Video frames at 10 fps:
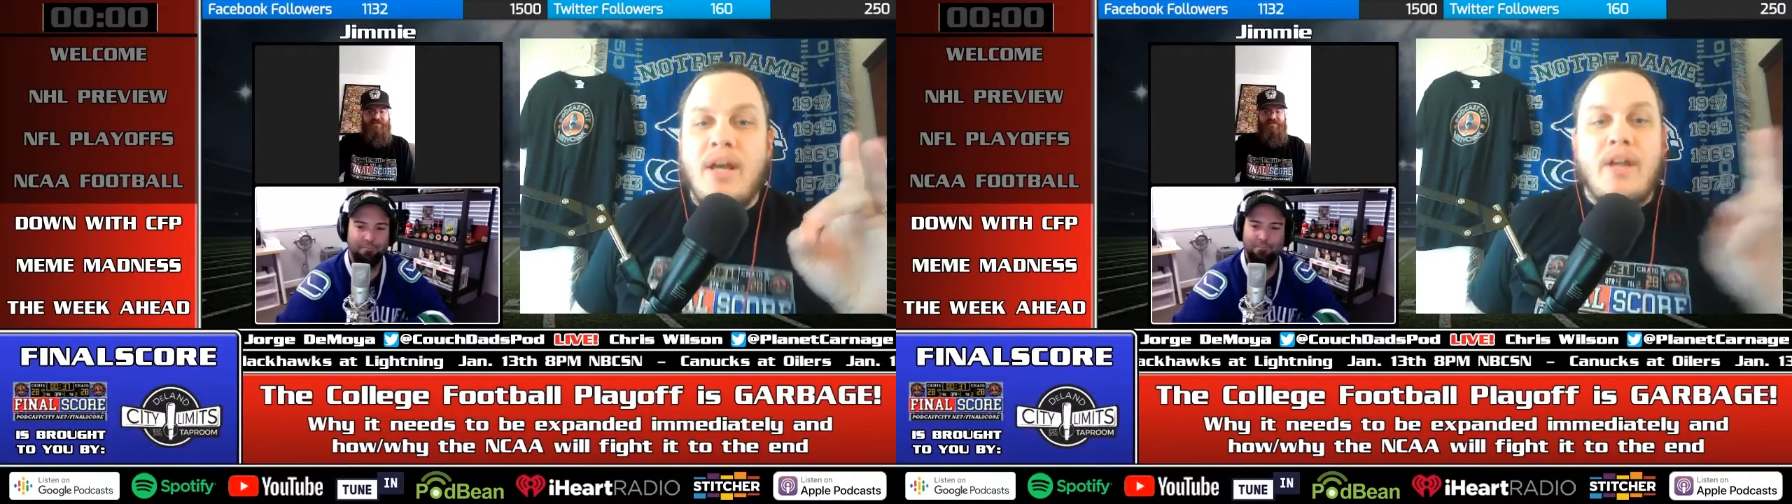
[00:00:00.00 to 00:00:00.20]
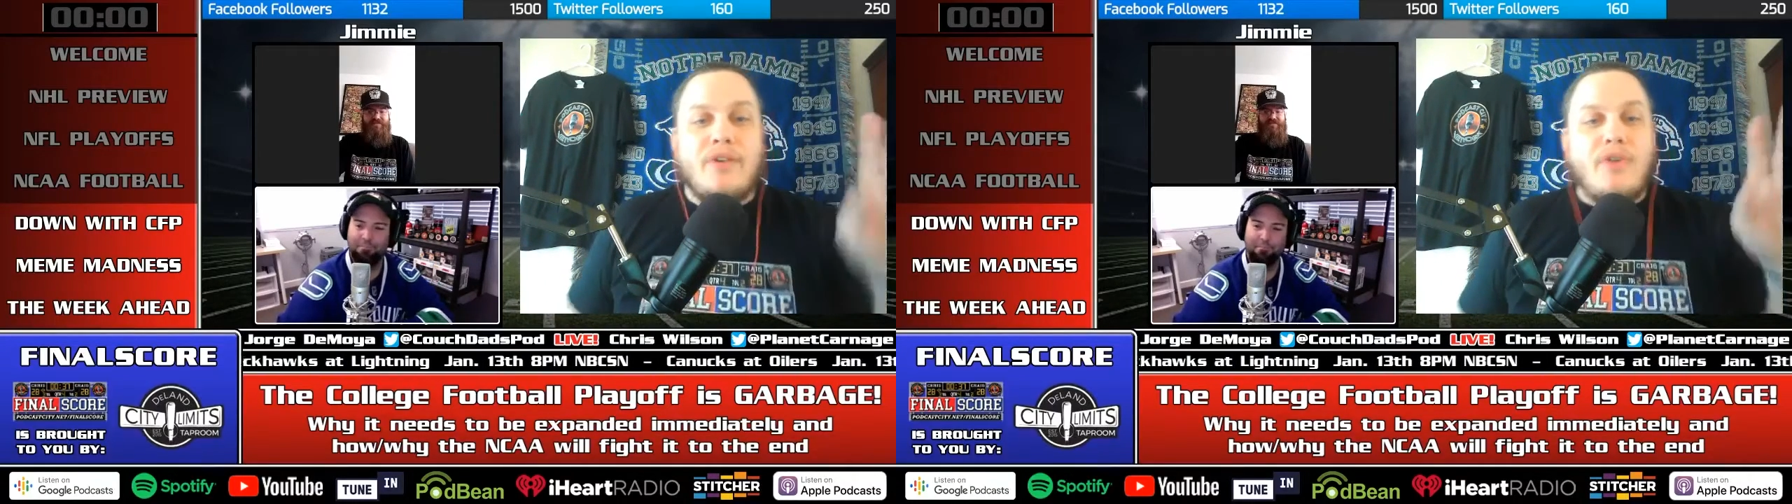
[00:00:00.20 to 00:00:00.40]

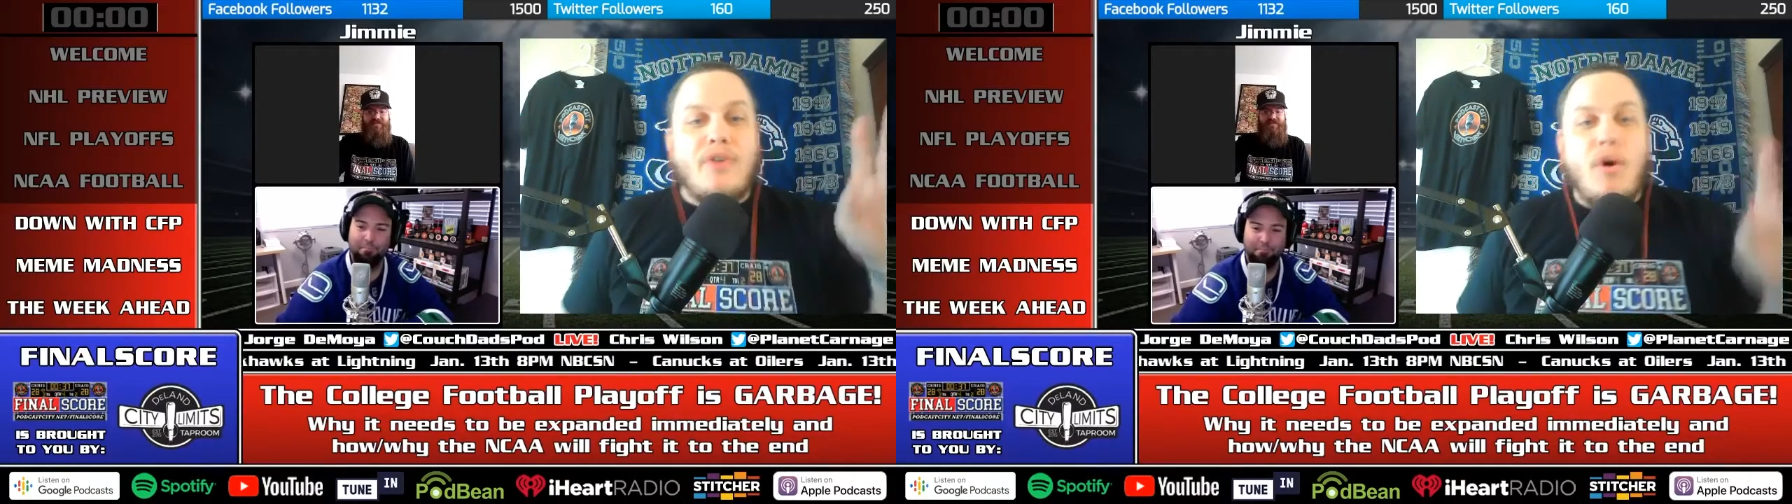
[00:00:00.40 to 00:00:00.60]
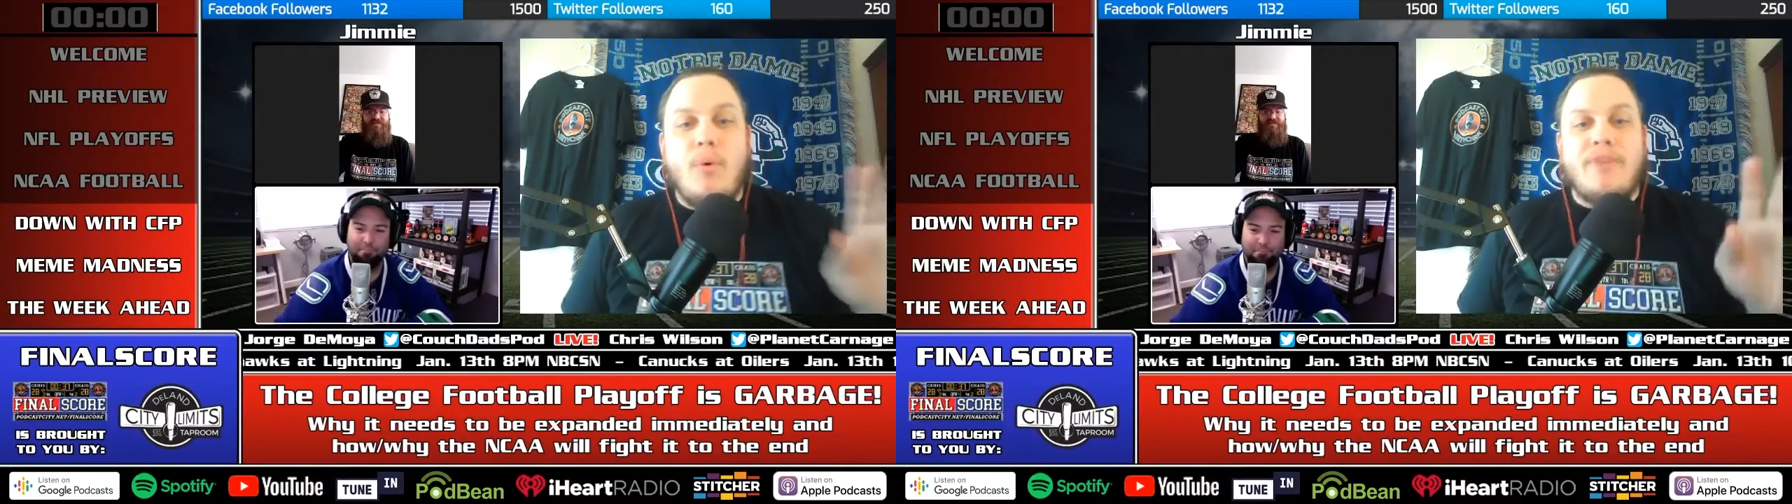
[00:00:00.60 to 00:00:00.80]
and there's
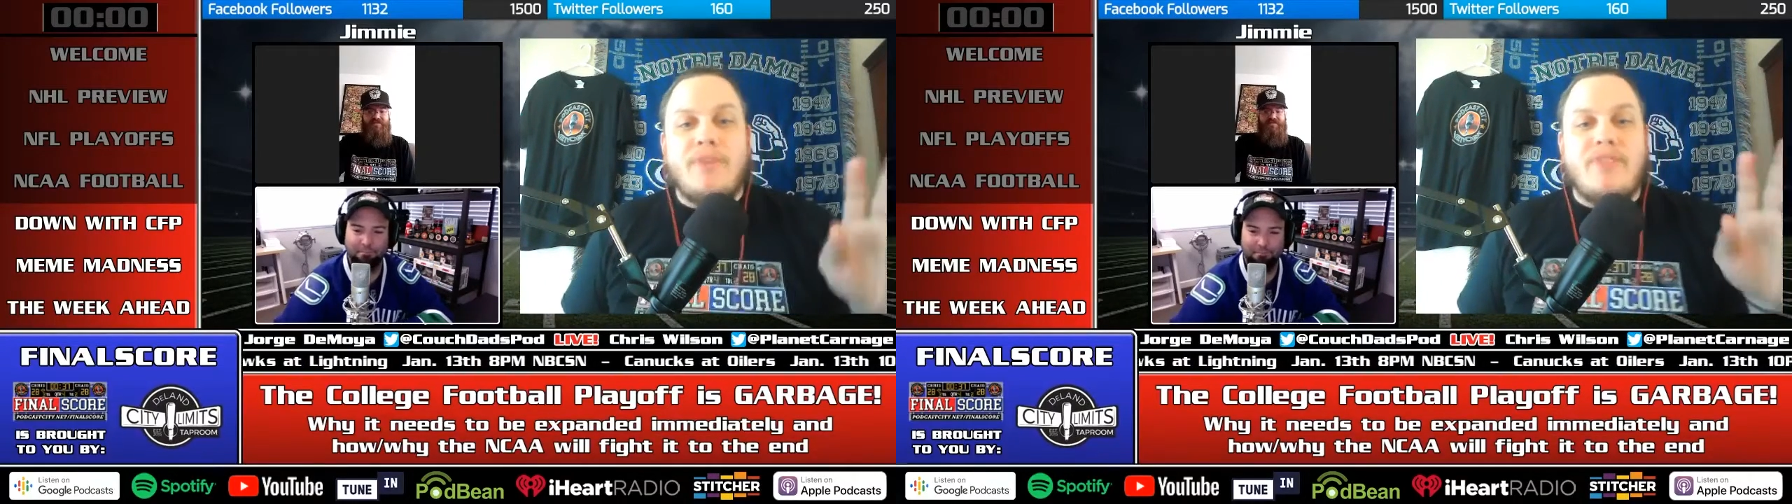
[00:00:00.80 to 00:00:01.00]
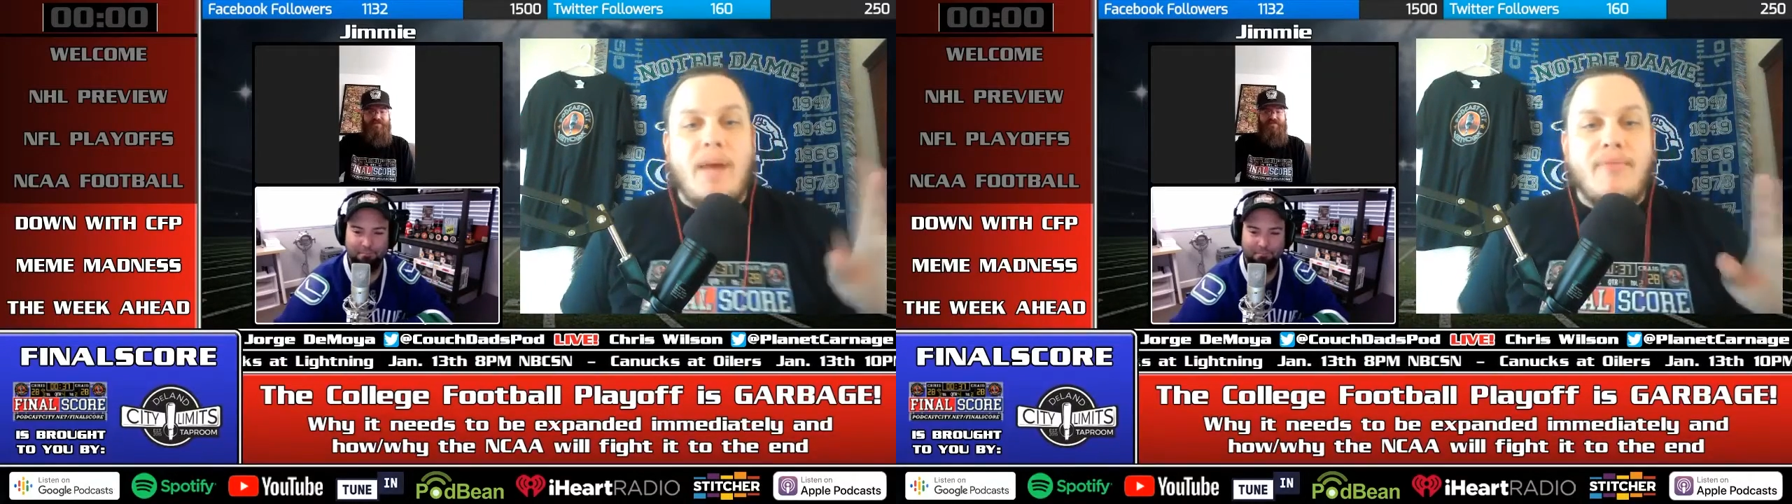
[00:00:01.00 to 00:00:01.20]

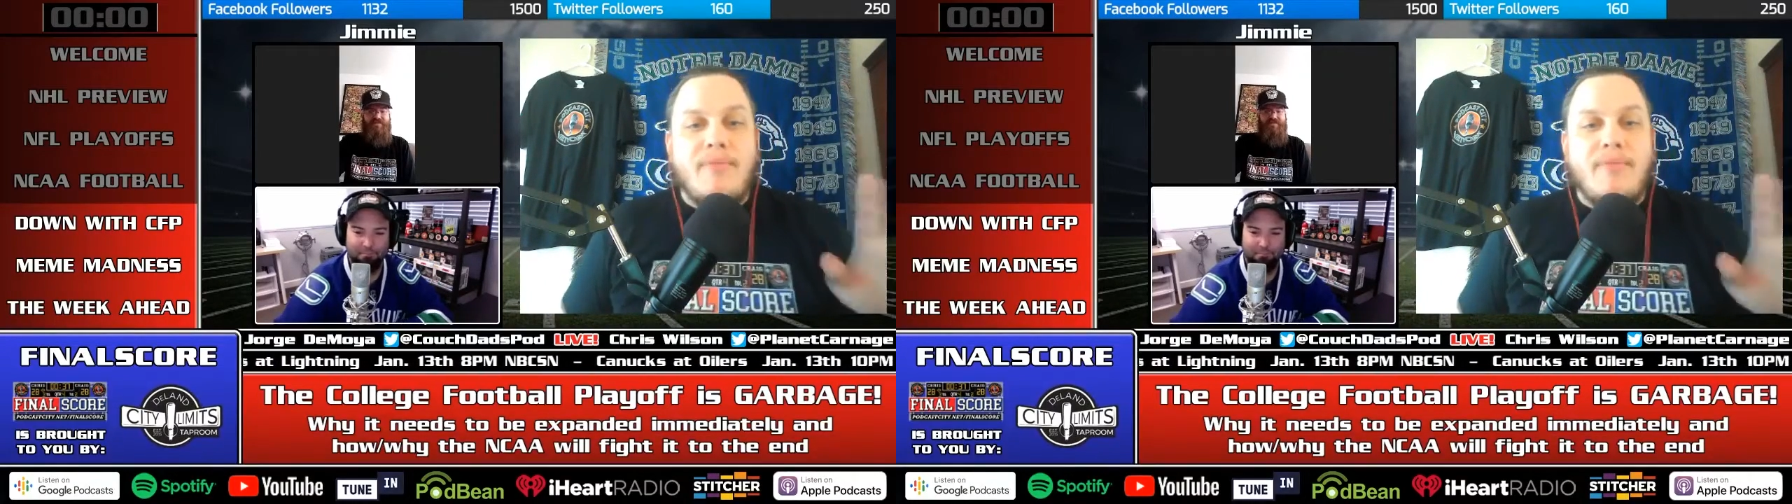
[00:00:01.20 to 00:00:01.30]
always top